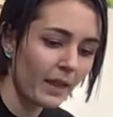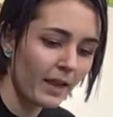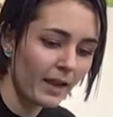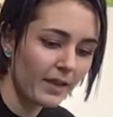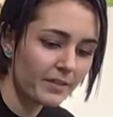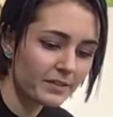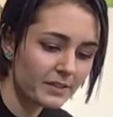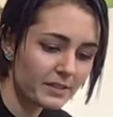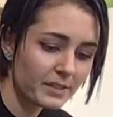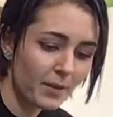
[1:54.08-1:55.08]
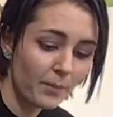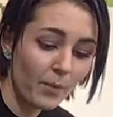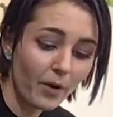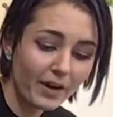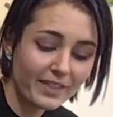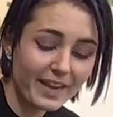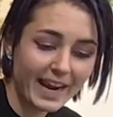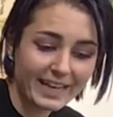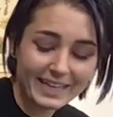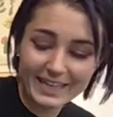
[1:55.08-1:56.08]
And this is more than
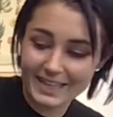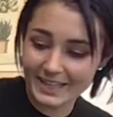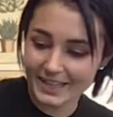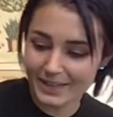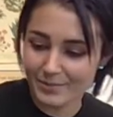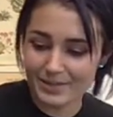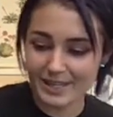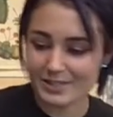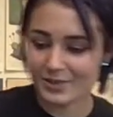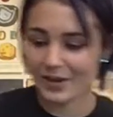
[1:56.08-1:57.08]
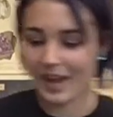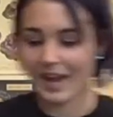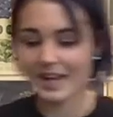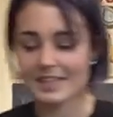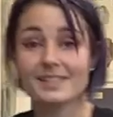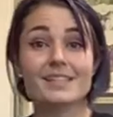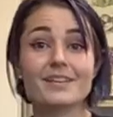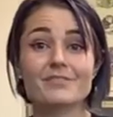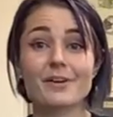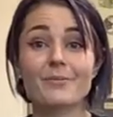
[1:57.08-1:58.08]
I need, but that's okay. I can
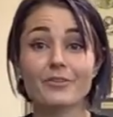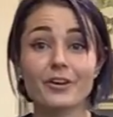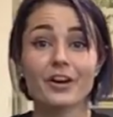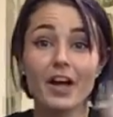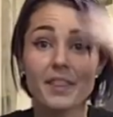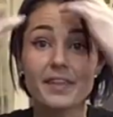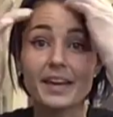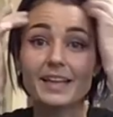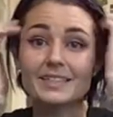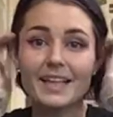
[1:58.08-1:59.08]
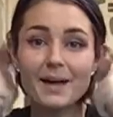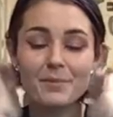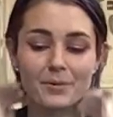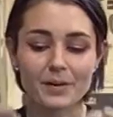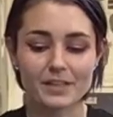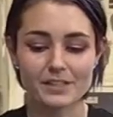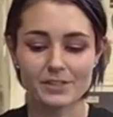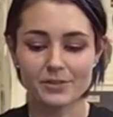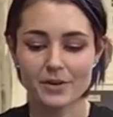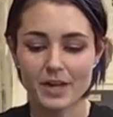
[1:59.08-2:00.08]
save some for the next lab that we're going to do.